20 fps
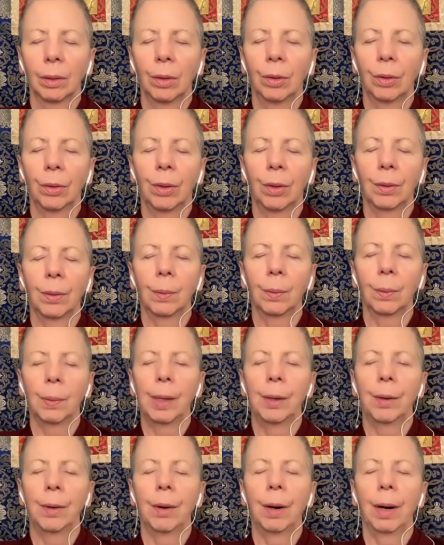You're just where
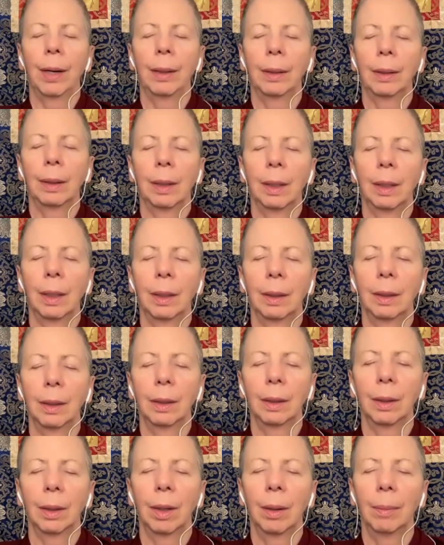you're at
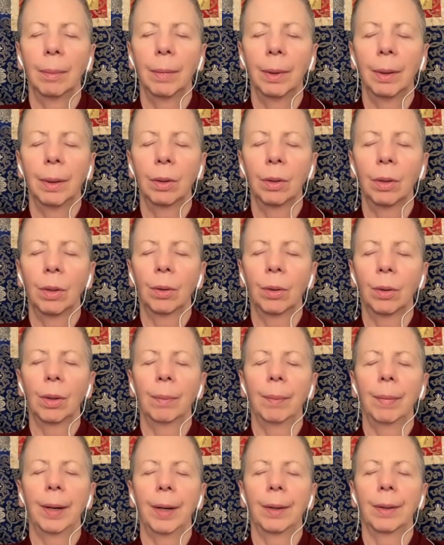the time. No
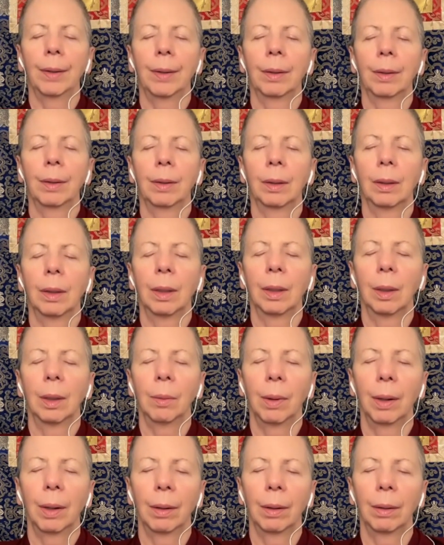comparison to
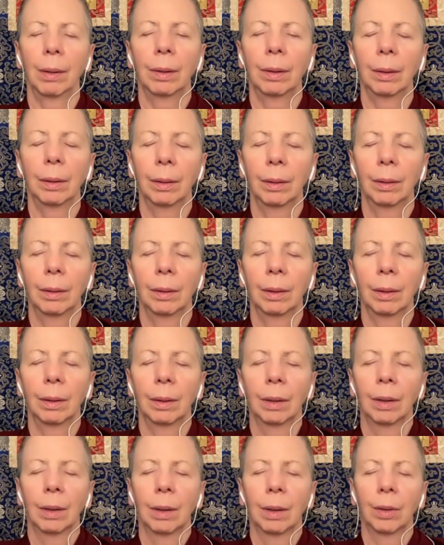anyone else.
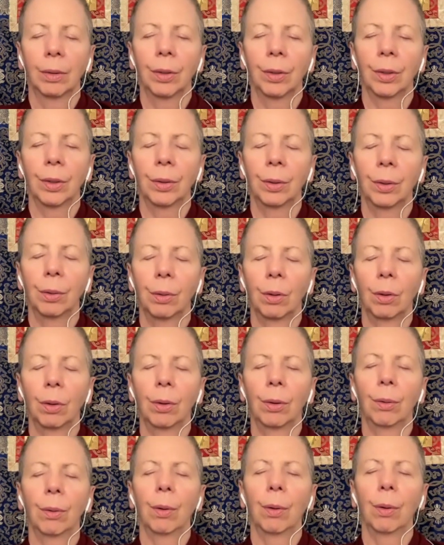Just you're
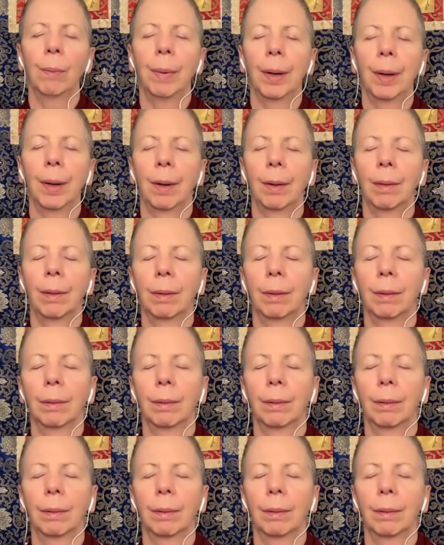on your own path.